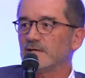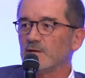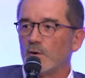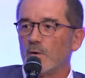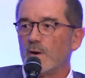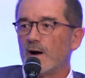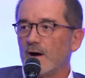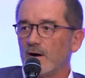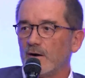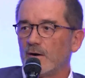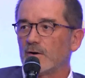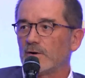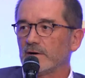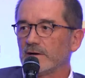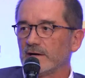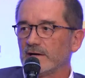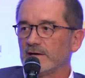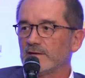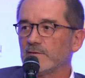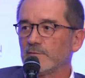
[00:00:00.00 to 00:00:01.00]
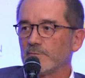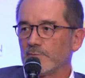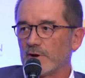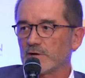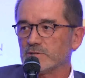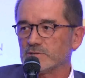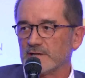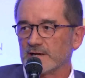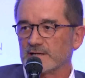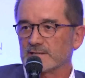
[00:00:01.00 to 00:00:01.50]
know-how in the
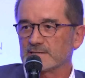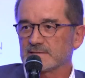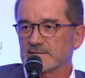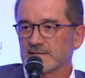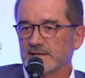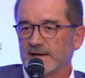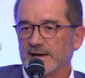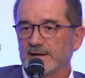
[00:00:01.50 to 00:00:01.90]
project.